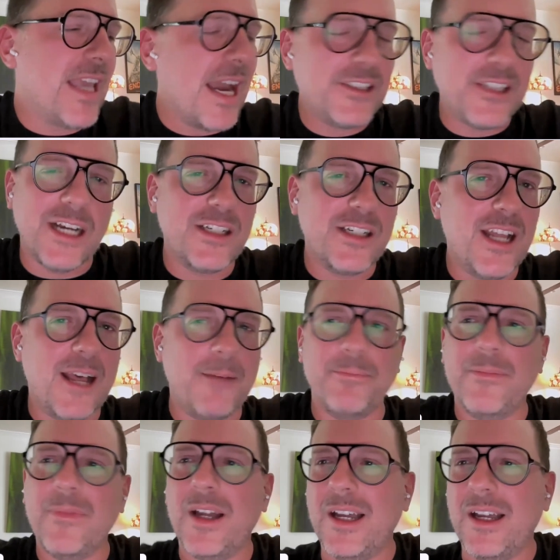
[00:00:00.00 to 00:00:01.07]
gotta change it
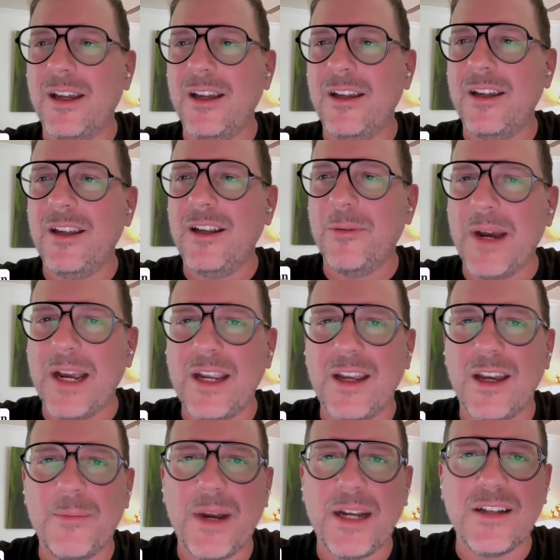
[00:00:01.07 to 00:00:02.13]
up.
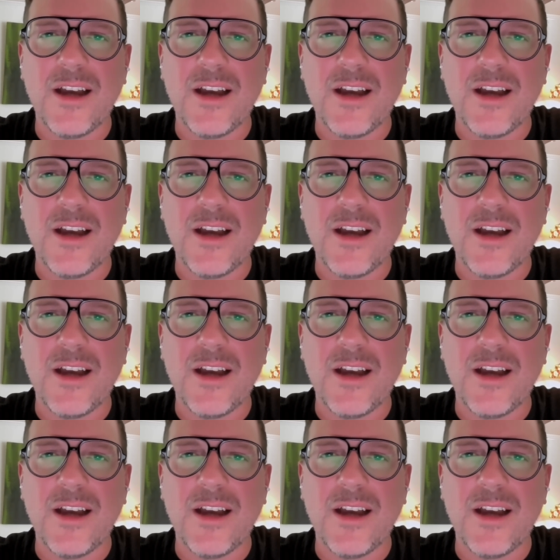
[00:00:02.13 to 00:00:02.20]
My